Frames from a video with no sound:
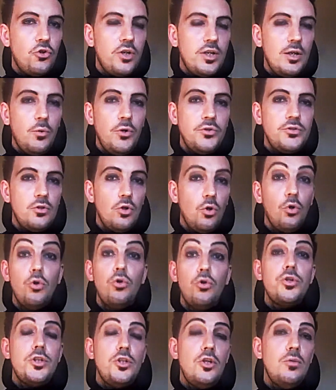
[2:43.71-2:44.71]
It wasn't all
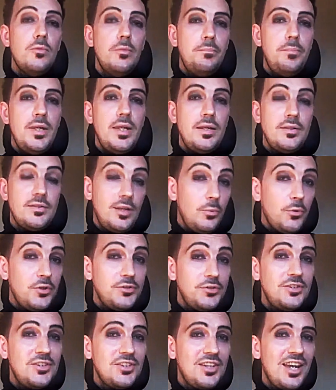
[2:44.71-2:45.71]
human beings they
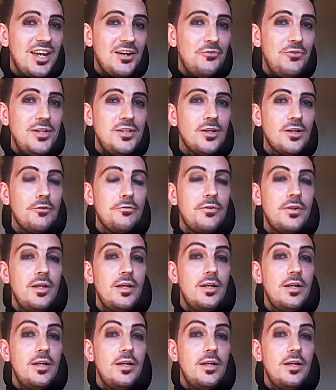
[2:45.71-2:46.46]
wanted to get rid of.